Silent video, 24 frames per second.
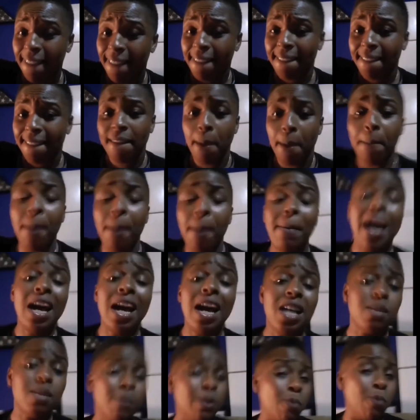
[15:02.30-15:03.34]
But my
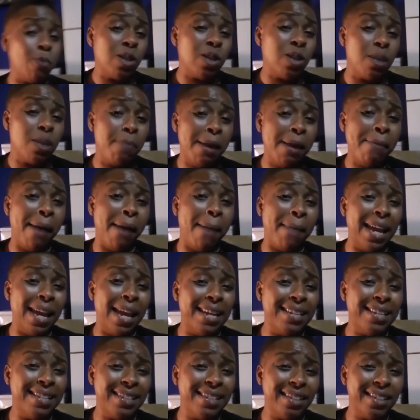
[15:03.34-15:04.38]
husband's supposed to be my
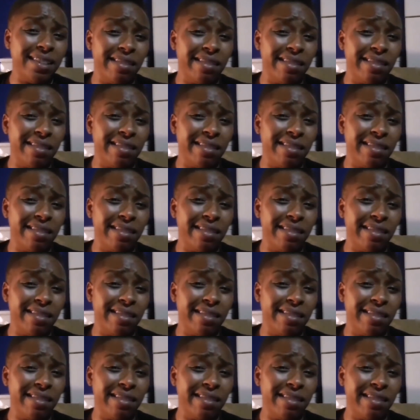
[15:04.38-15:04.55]
manager?